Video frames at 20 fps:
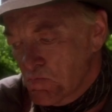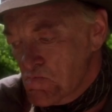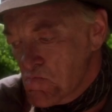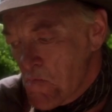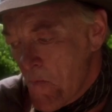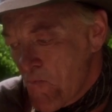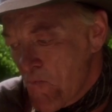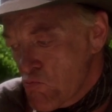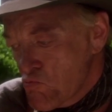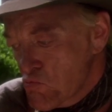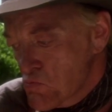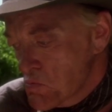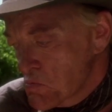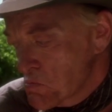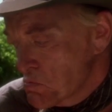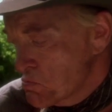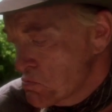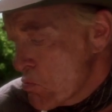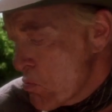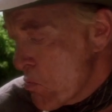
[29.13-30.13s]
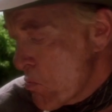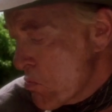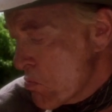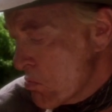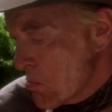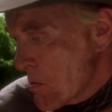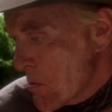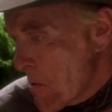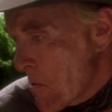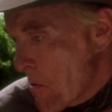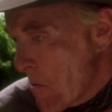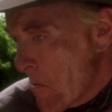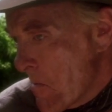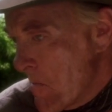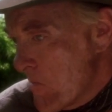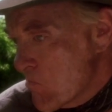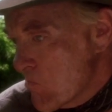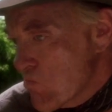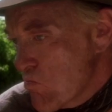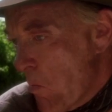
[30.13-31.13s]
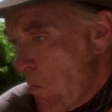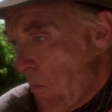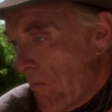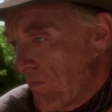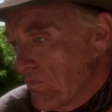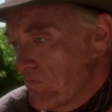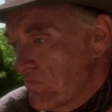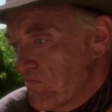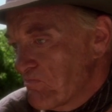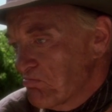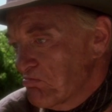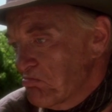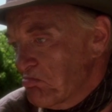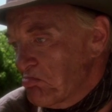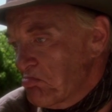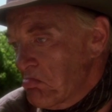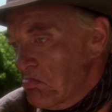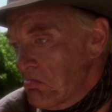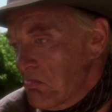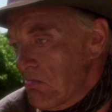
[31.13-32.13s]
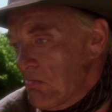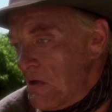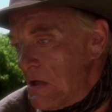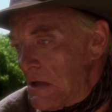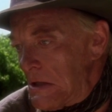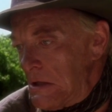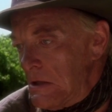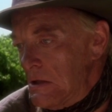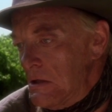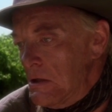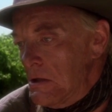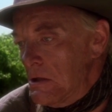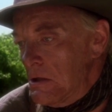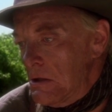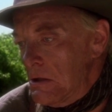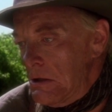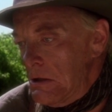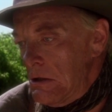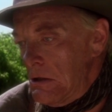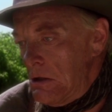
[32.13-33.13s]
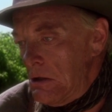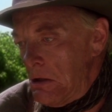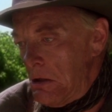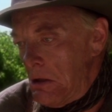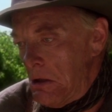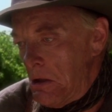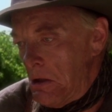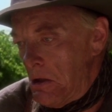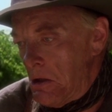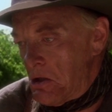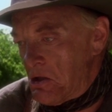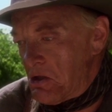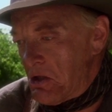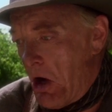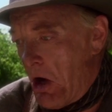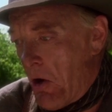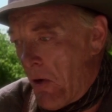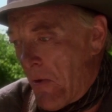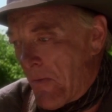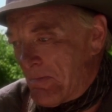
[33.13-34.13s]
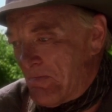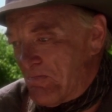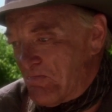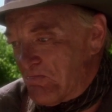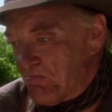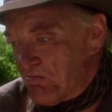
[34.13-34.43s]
his older brother Robert helped their father take care of the family's vineyards, but it didn't take long for